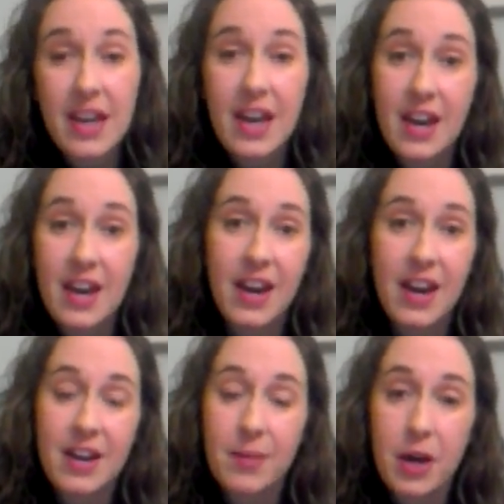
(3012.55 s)
hey, I
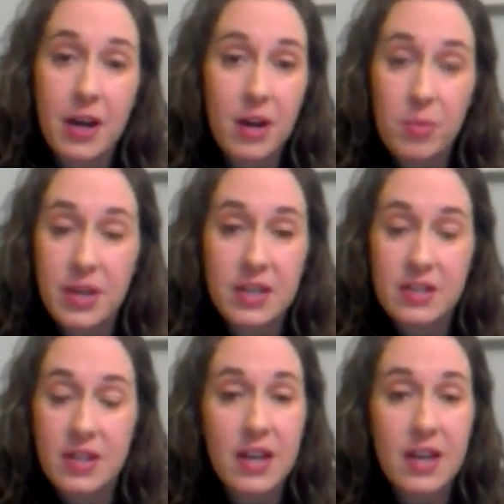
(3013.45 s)
am on an airplane
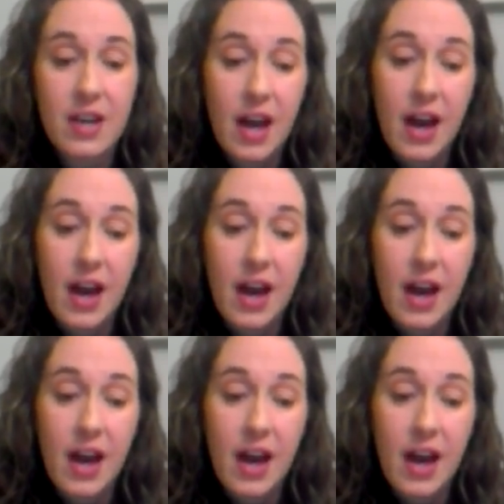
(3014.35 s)
today.